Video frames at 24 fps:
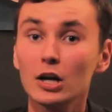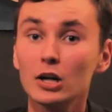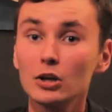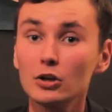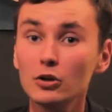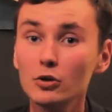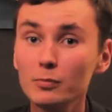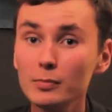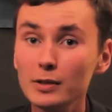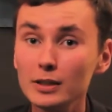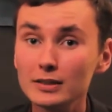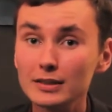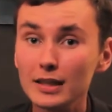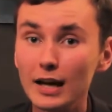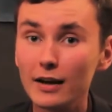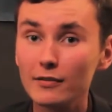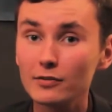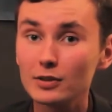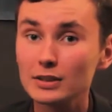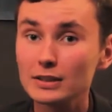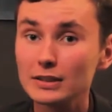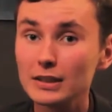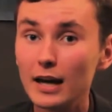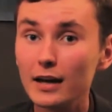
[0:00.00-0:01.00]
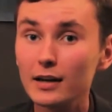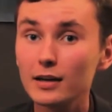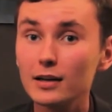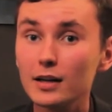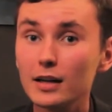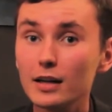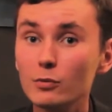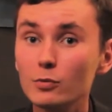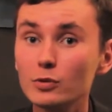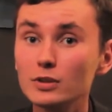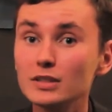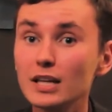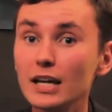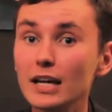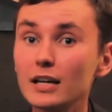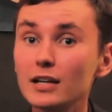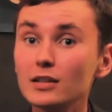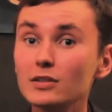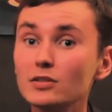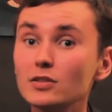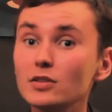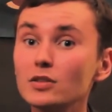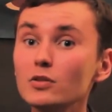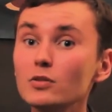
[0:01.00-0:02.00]
Ubisoft decided it would take
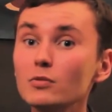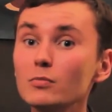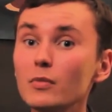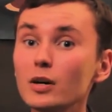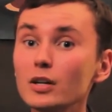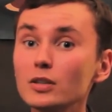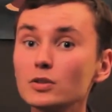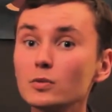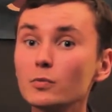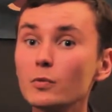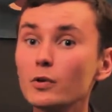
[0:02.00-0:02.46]
too much